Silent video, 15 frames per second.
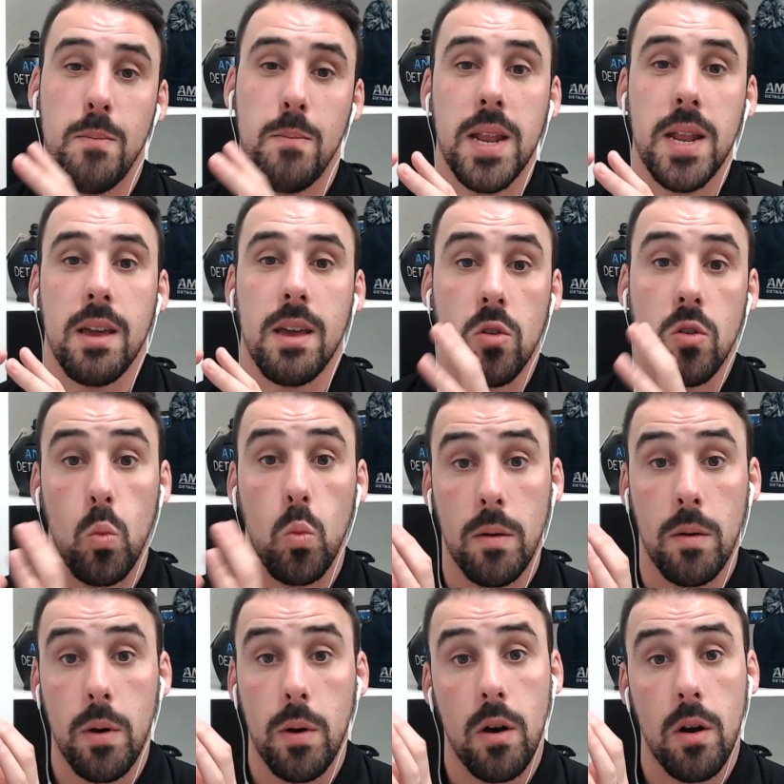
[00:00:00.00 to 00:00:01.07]
media, so
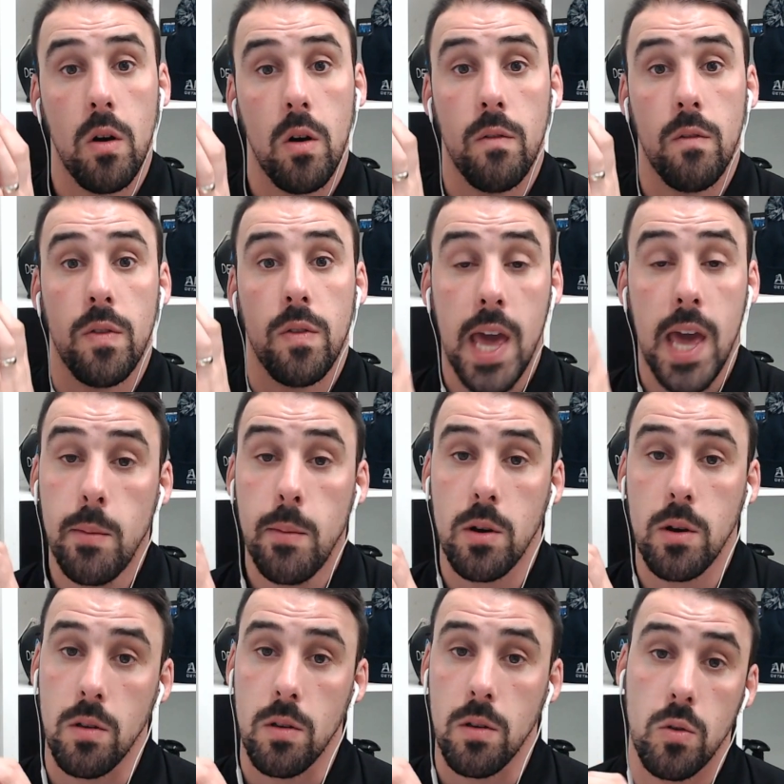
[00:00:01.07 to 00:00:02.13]
1 part of the chemical.